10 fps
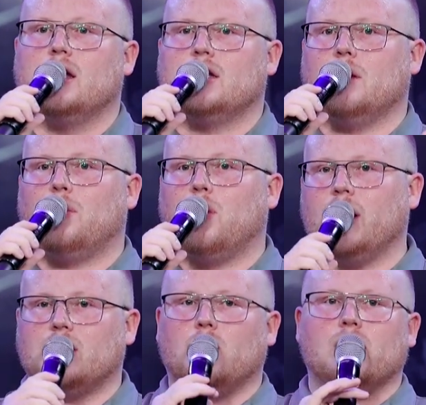Does it
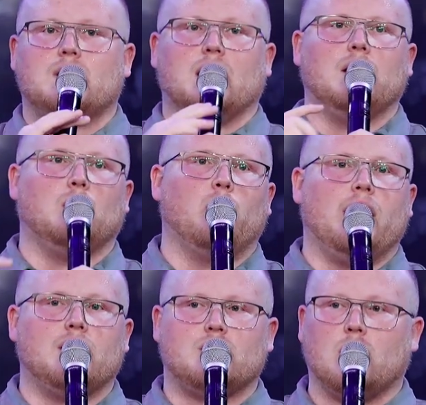point towards
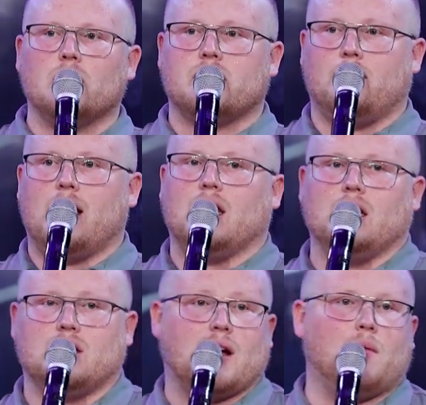winning souls and making
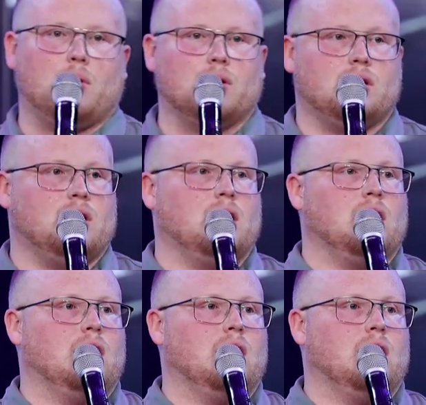disciples?